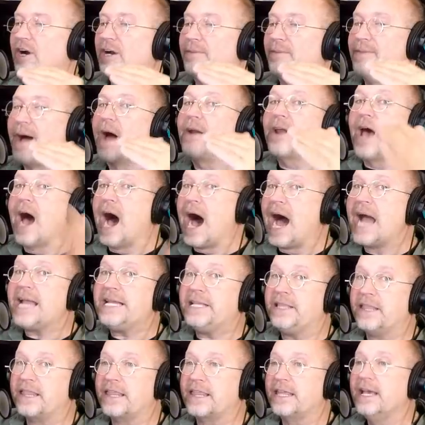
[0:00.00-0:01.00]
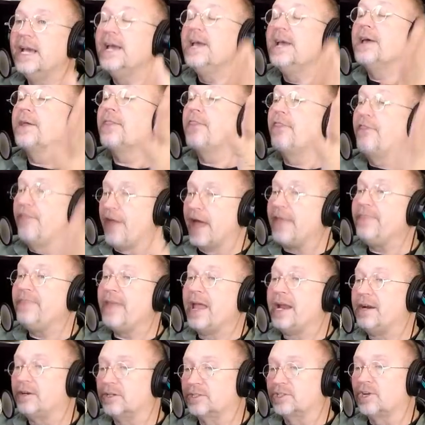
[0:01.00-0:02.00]
talk about height,
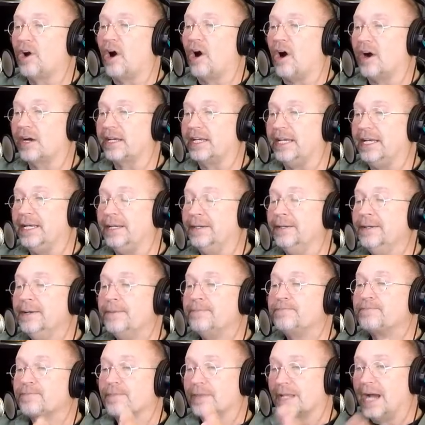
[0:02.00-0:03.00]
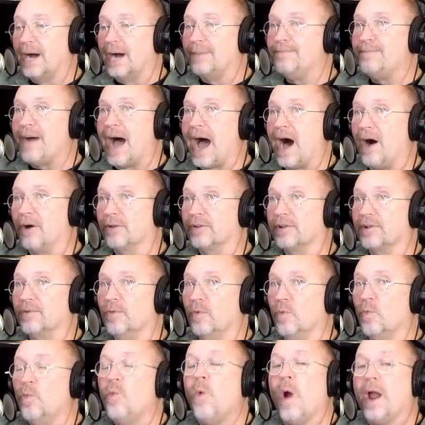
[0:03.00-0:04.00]
then they are talking about
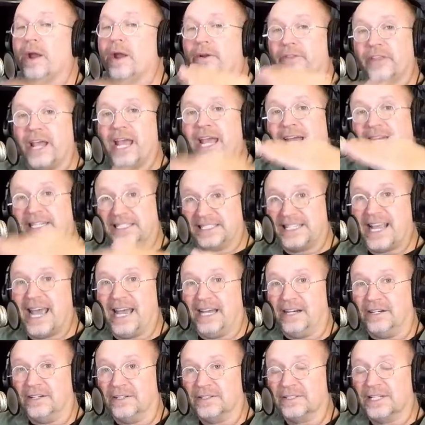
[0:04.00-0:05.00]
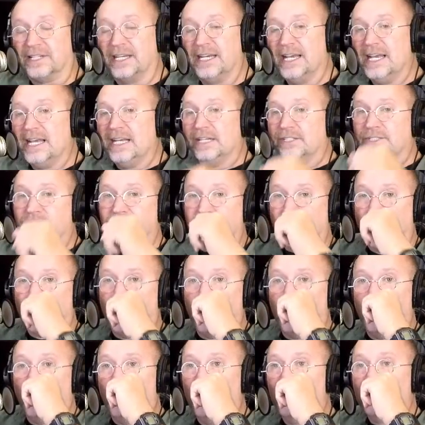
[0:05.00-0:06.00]
where the head is held.
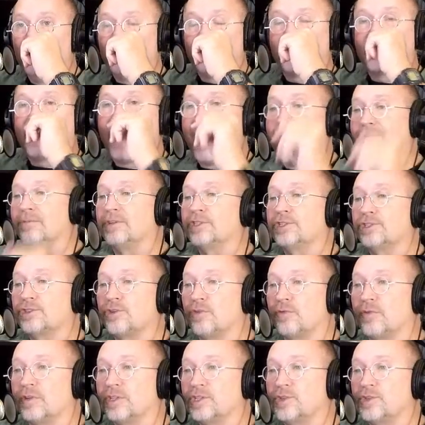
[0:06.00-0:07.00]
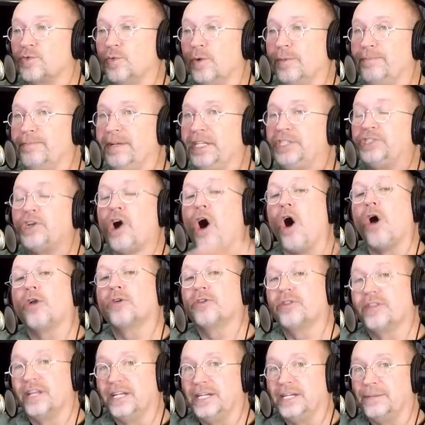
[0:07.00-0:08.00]
So Camarasaurus would be
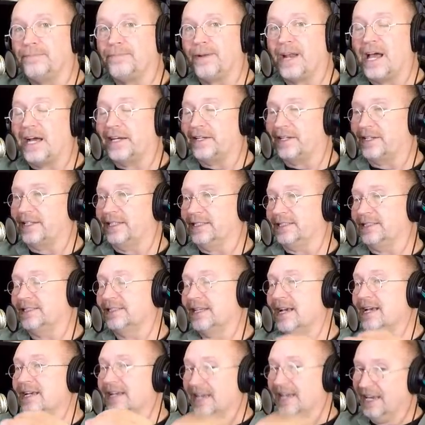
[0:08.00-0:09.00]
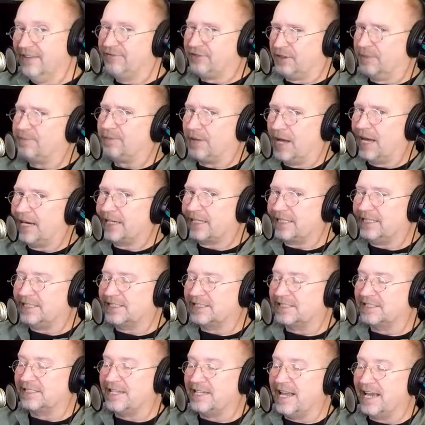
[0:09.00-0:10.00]
taller than Diplodocus if
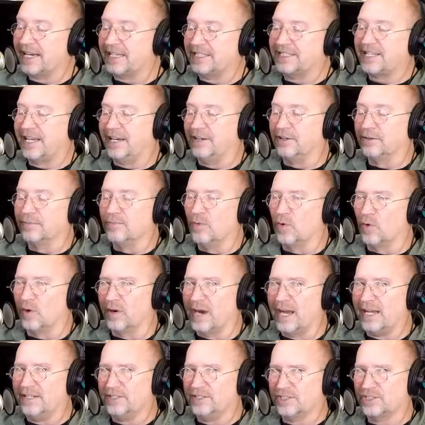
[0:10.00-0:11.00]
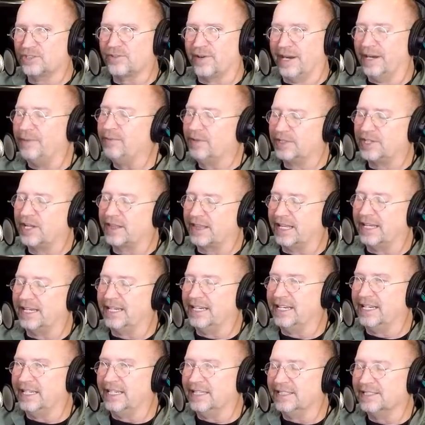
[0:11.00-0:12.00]
Diplodocus's neck is held more straight, which I
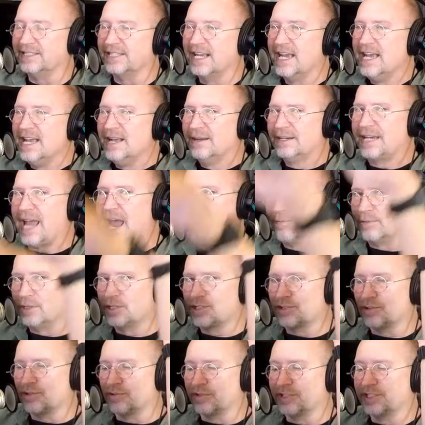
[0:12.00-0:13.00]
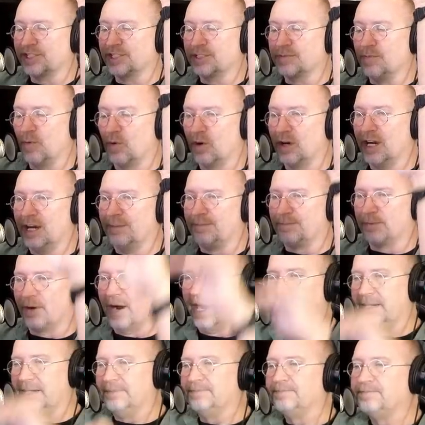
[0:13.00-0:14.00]
think it is. Camarasaurus is more
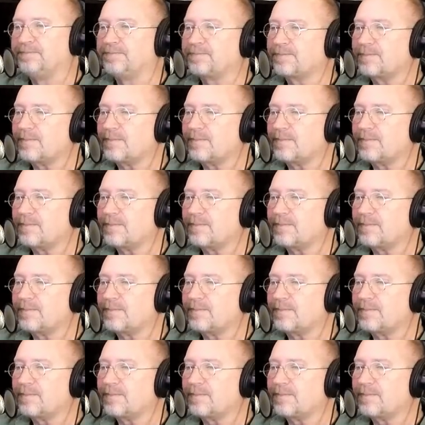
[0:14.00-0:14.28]
upright.